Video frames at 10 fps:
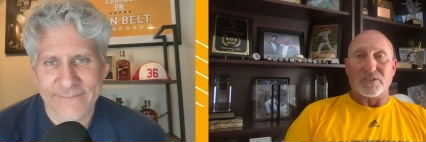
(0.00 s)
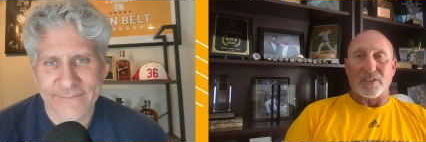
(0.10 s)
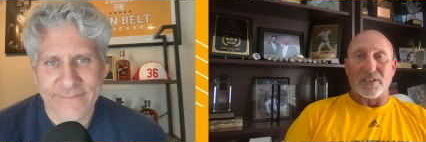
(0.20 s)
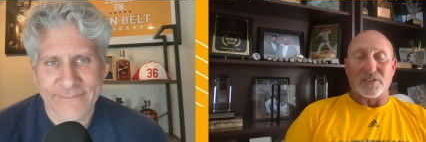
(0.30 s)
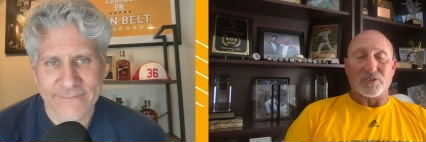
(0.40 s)

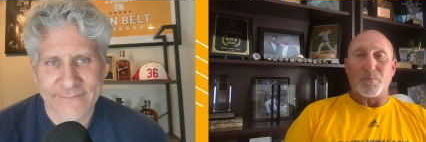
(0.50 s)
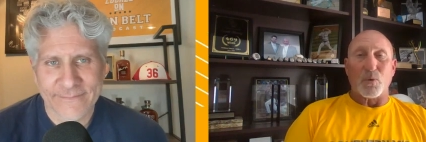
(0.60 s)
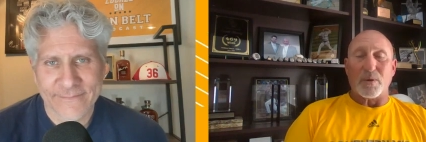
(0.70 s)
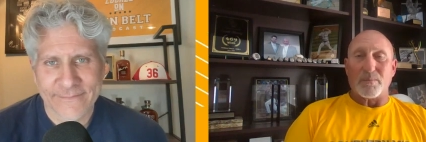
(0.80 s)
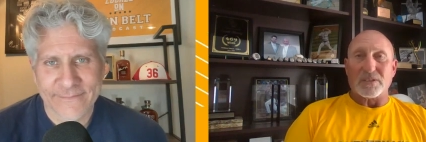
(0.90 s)
Speaker 1: and the
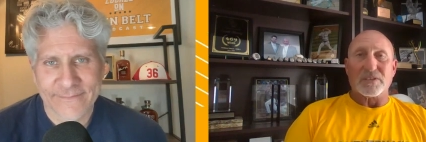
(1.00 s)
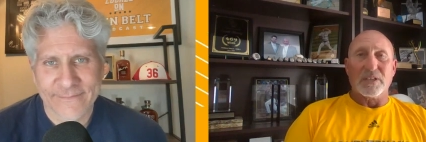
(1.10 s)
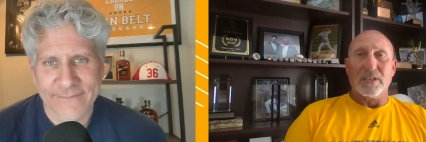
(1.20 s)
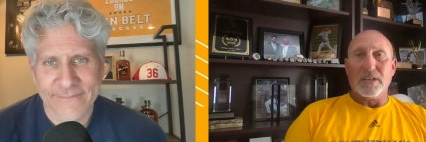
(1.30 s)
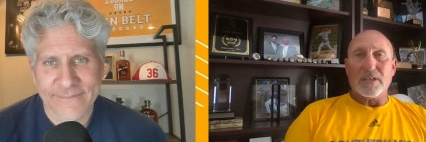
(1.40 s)
disappointments.
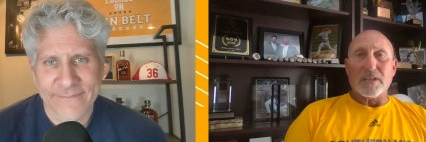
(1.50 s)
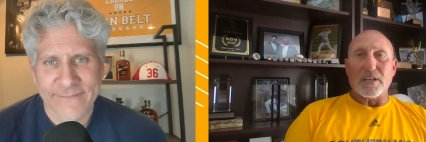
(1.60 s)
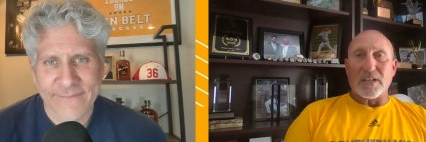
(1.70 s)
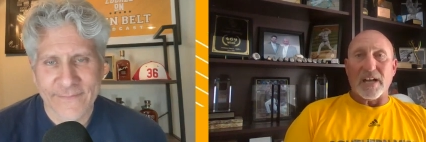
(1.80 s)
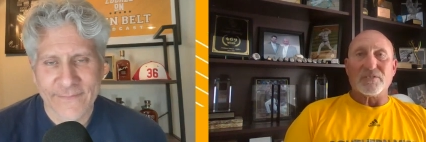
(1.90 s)

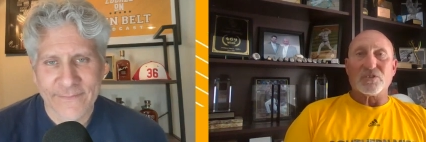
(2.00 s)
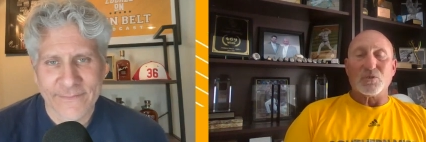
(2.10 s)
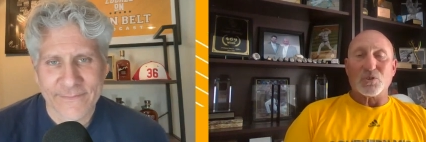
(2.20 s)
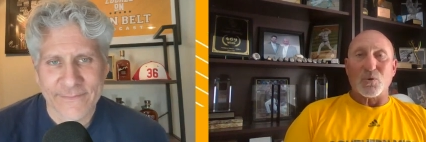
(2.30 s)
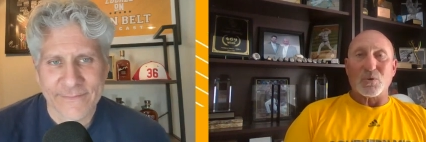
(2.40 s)
Uh, life's
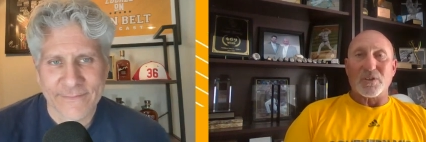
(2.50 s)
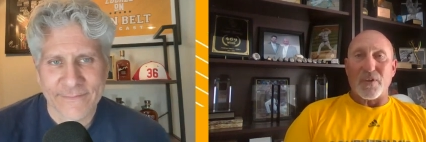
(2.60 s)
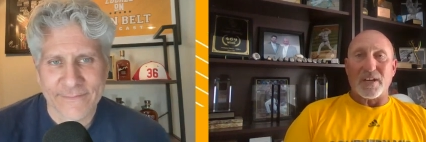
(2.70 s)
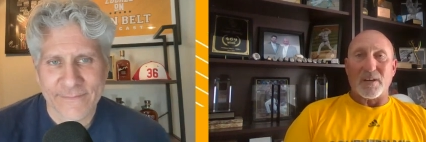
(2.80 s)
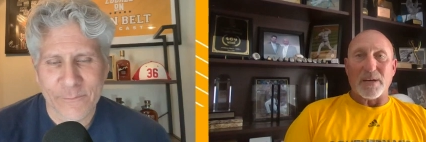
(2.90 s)
too short to
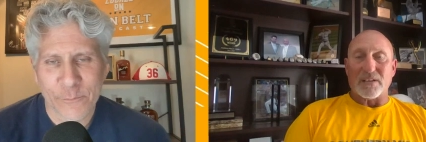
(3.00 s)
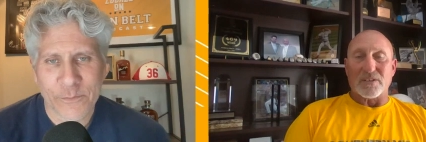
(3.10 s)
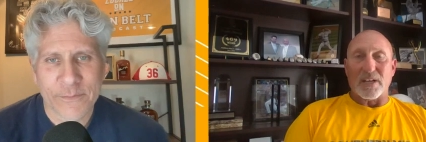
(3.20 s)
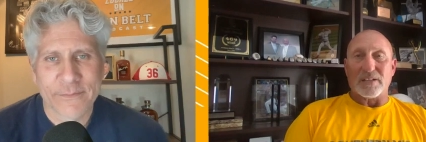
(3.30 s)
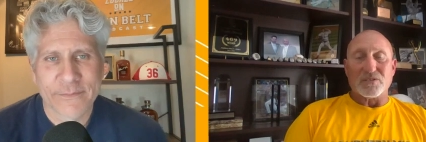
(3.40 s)
think
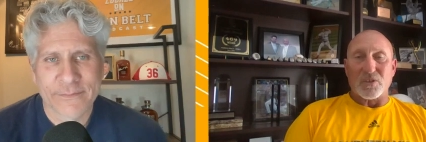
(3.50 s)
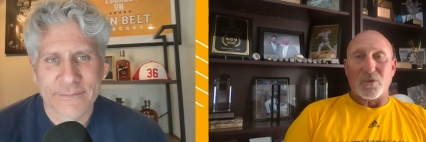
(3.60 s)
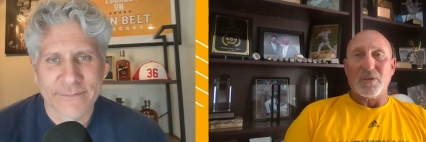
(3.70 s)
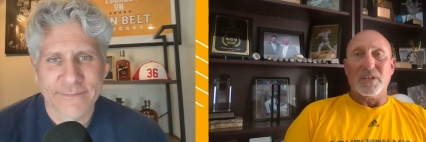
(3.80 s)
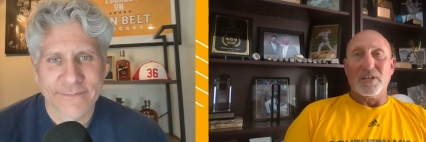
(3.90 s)
about that.
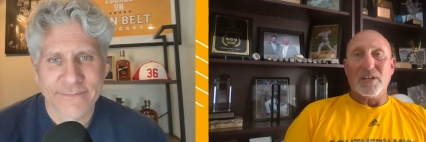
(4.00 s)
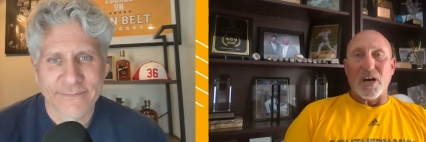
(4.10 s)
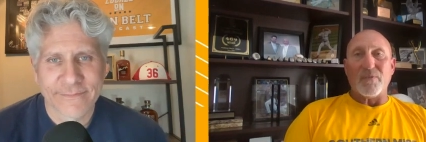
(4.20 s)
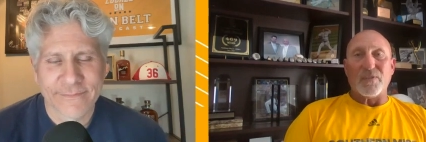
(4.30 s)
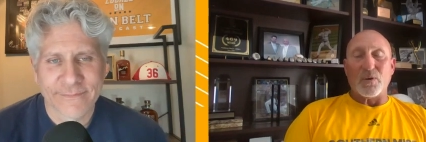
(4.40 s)
So
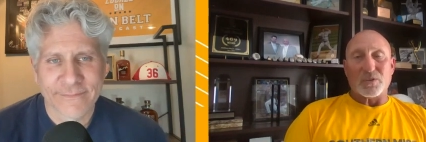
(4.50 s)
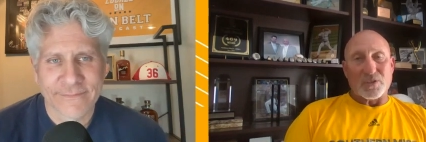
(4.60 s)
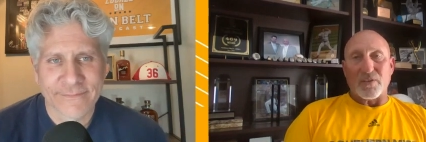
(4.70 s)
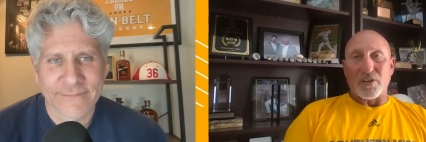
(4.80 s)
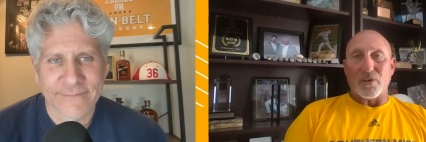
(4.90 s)
I'll
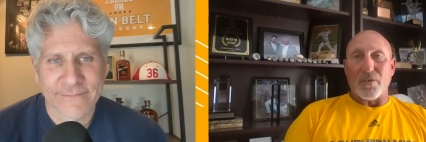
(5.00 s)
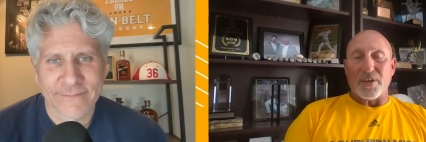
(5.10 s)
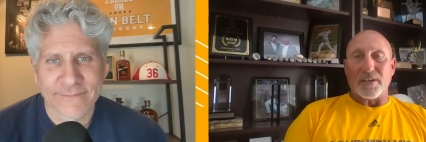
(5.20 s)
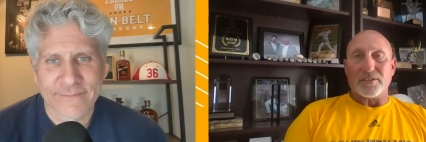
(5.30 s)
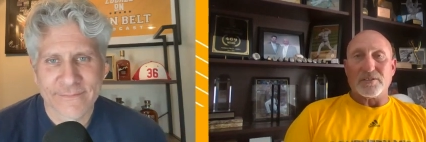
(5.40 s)
focus on the good
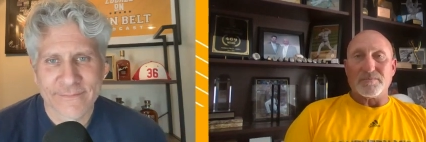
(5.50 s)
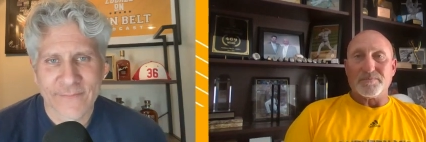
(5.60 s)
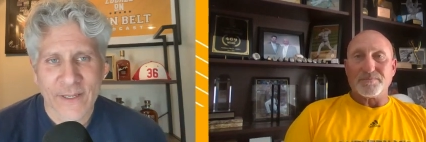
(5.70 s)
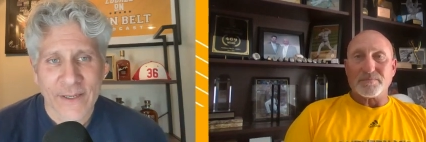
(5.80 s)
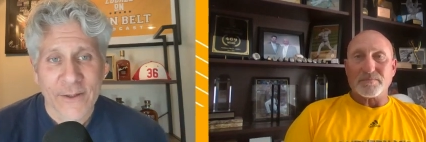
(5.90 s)
things.
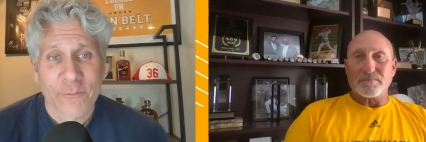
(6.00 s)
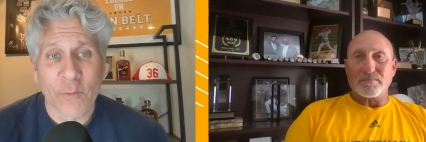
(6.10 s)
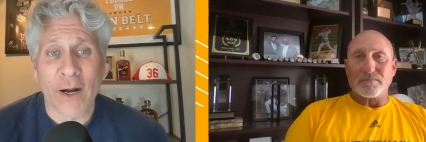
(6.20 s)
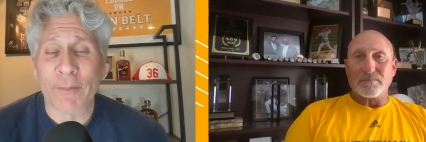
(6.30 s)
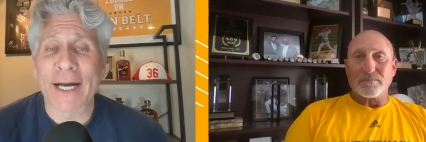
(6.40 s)

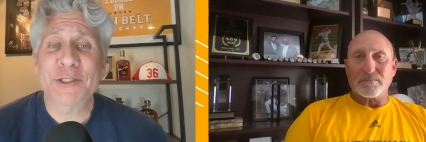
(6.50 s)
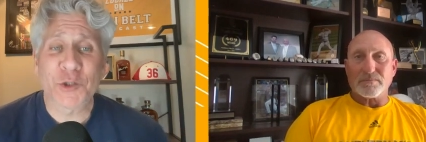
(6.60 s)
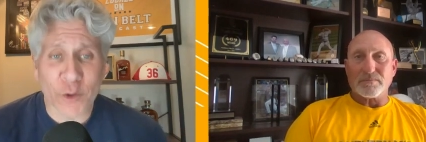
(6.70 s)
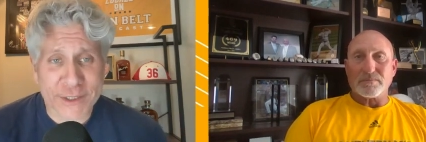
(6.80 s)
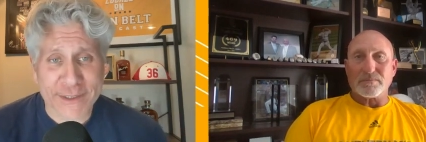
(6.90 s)
Speaker 2: Well, my
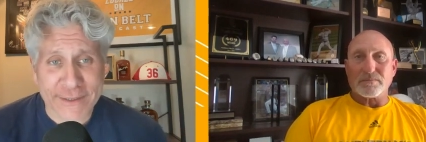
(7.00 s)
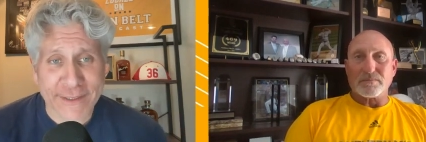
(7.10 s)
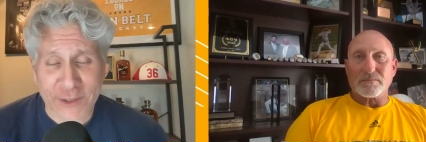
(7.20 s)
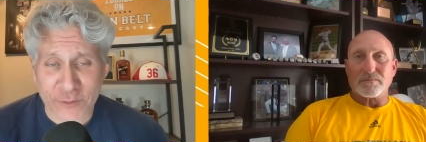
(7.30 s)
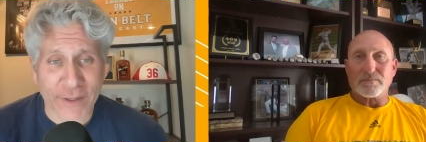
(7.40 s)
sources,
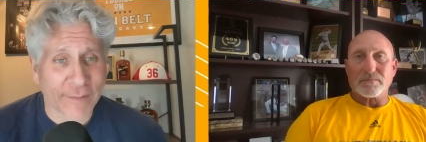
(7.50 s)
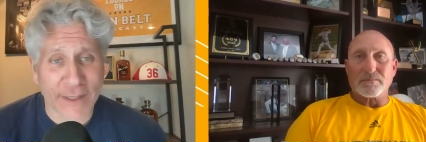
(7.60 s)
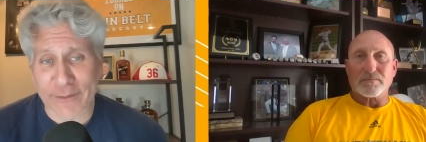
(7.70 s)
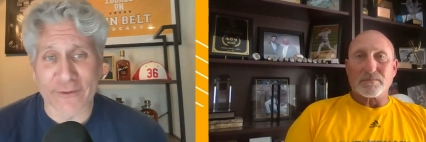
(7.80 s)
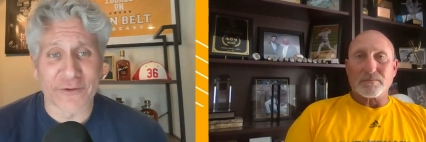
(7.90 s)
and you may be
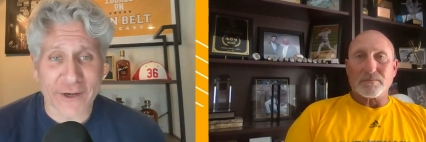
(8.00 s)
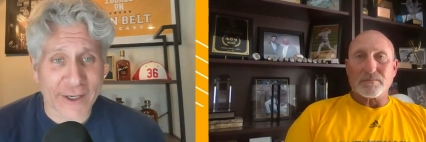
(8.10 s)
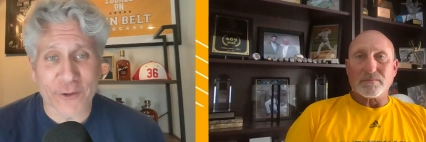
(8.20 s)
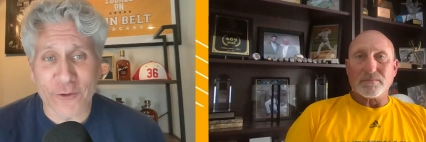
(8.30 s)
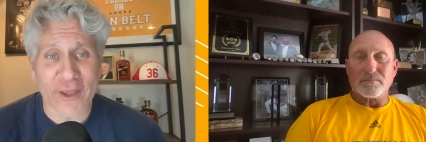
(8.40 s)
able to figure
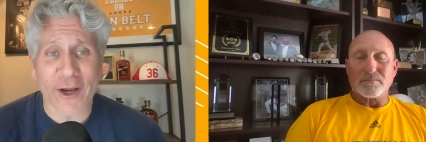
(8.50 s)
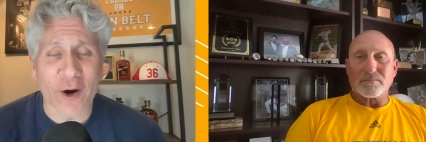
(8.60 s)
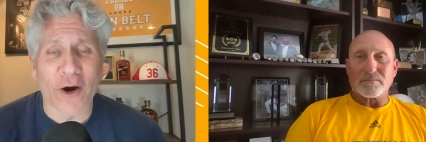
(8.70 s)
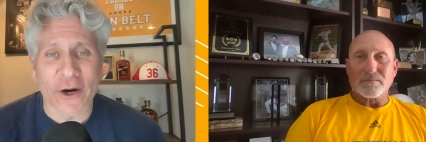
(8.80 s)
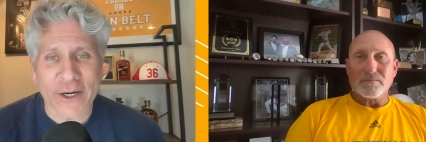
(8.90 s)
out who they
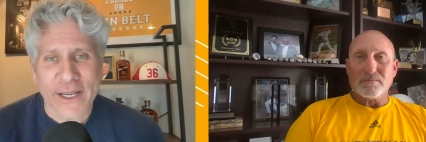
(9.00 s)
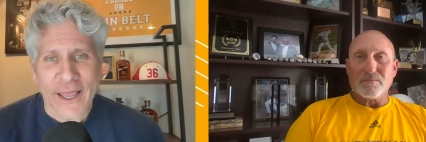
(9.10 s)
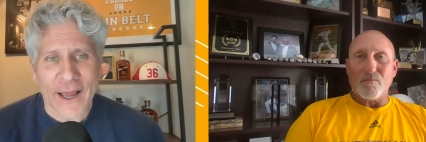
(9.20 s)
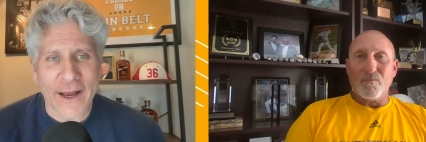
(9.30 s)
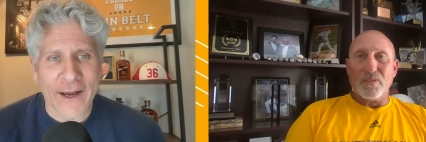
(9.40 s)
are,
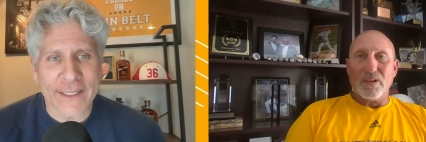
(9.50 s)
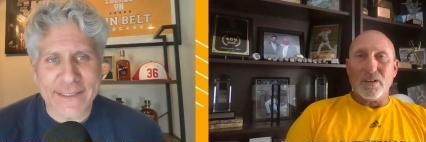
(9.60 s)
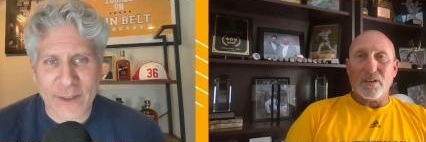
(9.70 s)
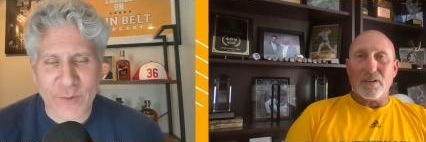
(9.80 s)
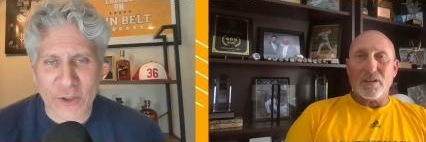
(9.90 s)
uh,
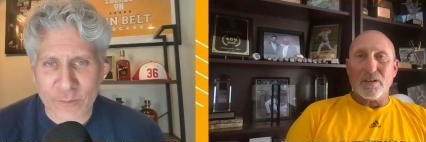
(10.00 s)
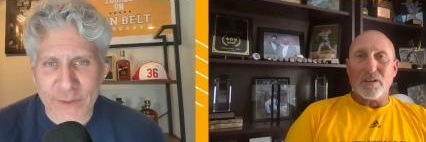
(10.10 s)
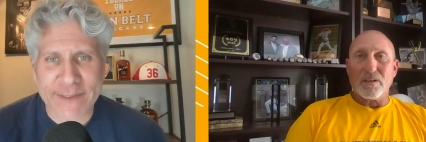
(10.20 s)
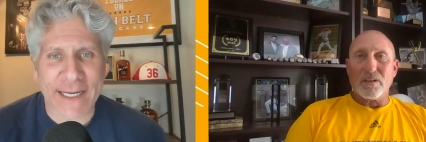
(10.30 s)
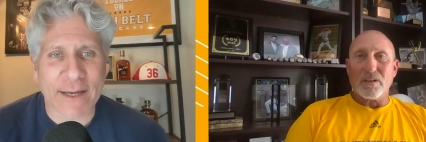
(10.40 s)
tell me you're a
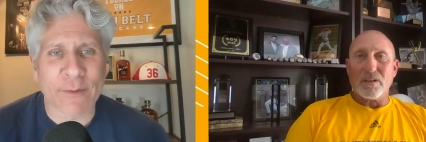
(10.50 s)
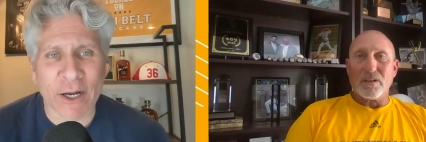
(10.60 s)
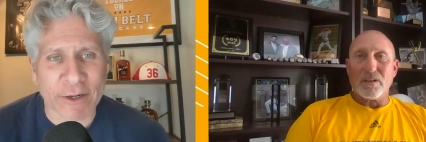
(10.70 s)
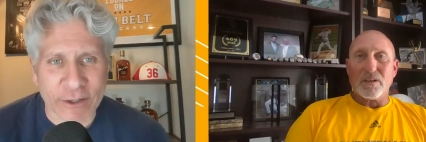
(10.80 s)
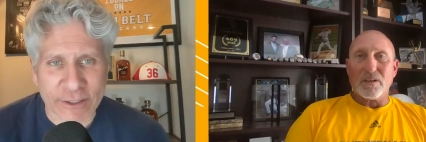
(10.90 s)
big time
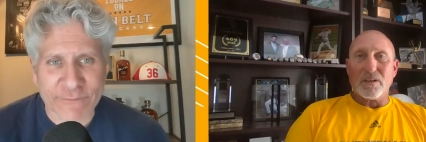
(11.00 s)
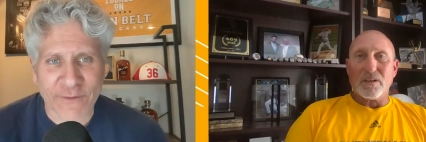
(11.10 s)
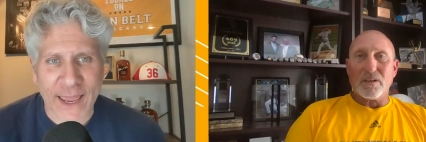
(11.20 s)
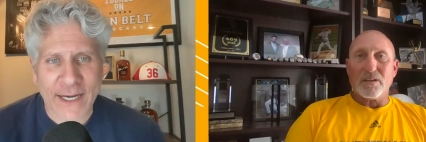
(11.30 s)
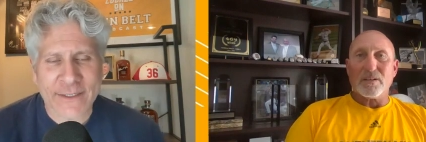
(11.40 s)
hunter. In
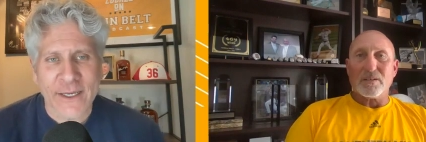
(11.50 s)
fact,